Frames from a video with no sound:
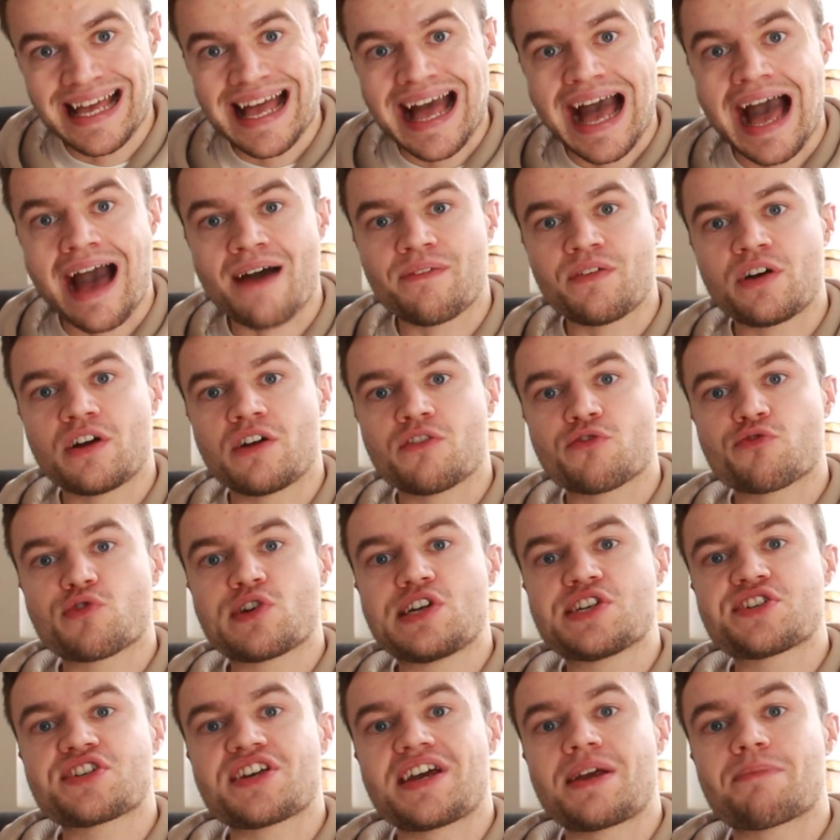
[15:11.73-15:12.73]
However,
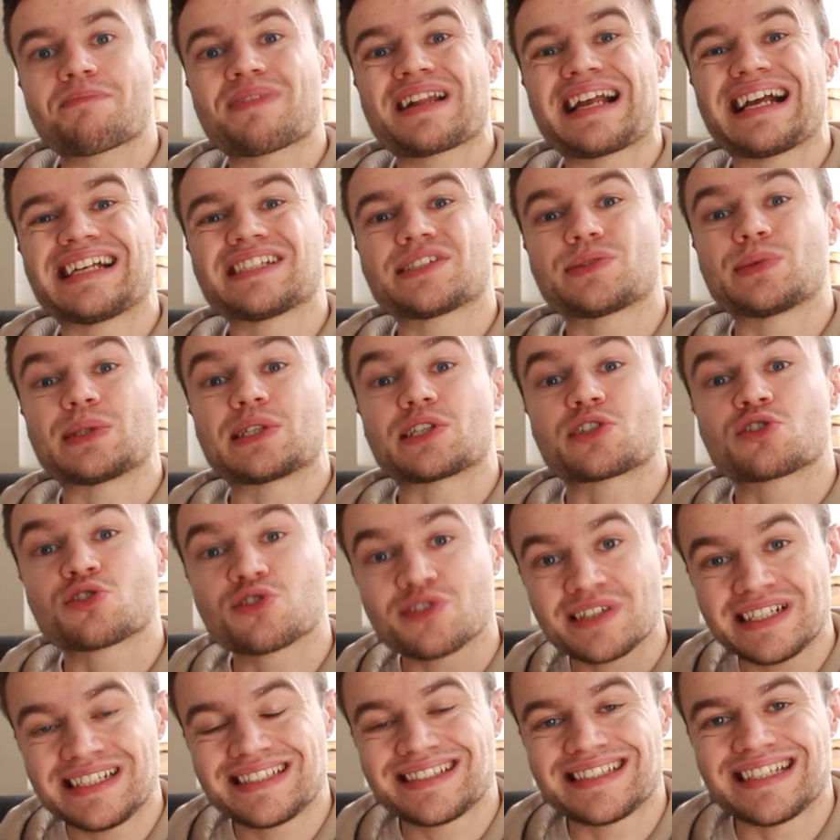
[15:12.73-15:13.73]
Freetrade plans to
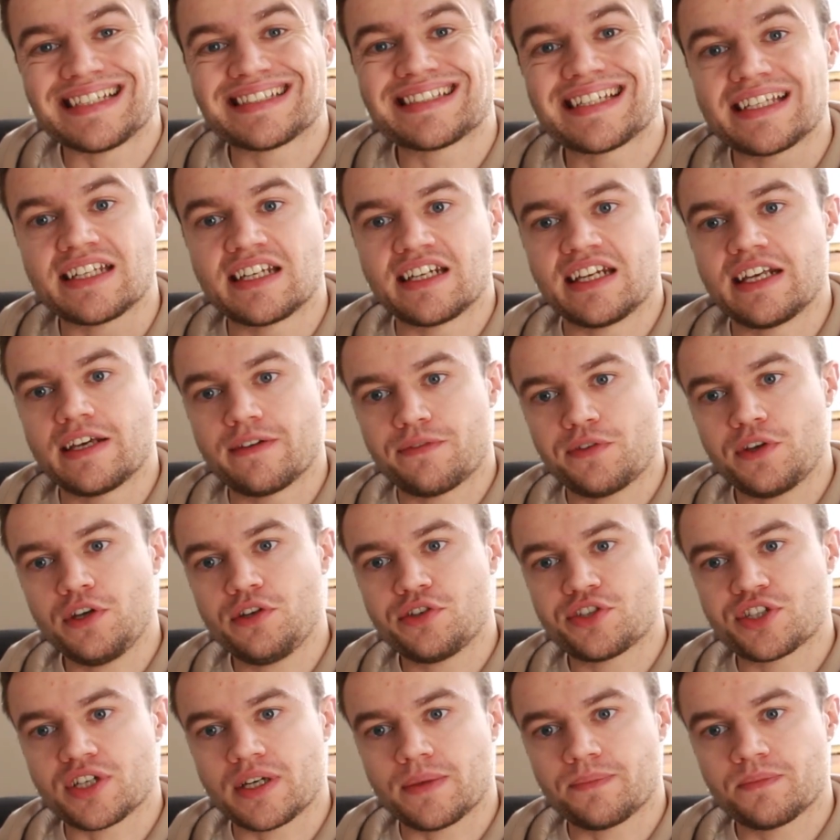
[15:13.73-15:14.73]
increase this in the near
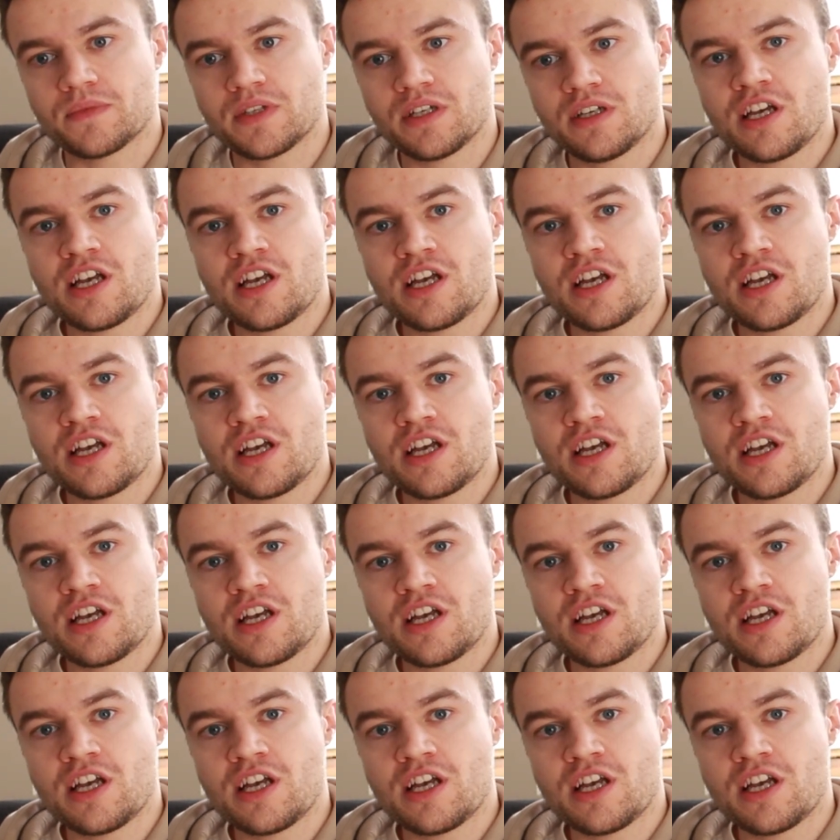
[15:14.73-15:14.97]
future.